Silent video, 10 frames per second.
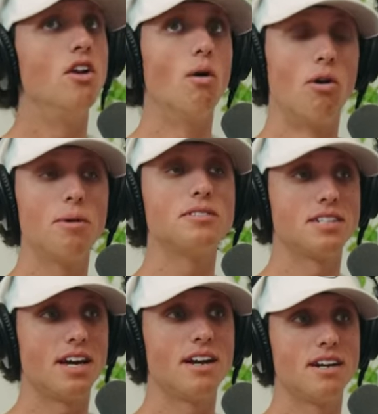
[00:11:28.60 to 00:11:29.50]
No, almost
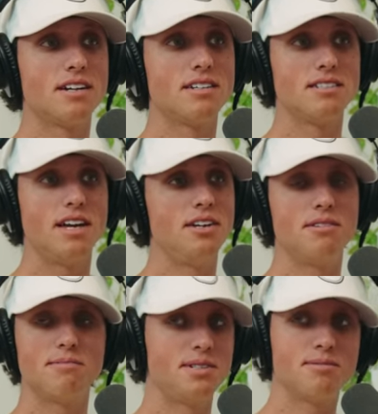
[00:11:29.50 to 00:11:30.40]
in Canada. Right. Yeah,
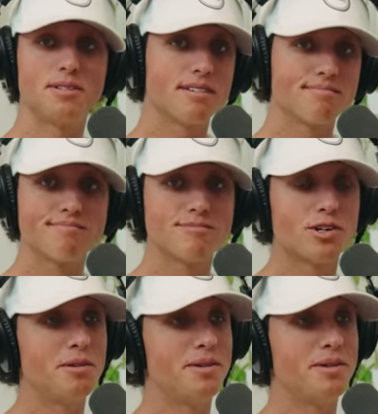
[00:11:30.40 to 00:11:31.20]
you. I mean, it was like thirty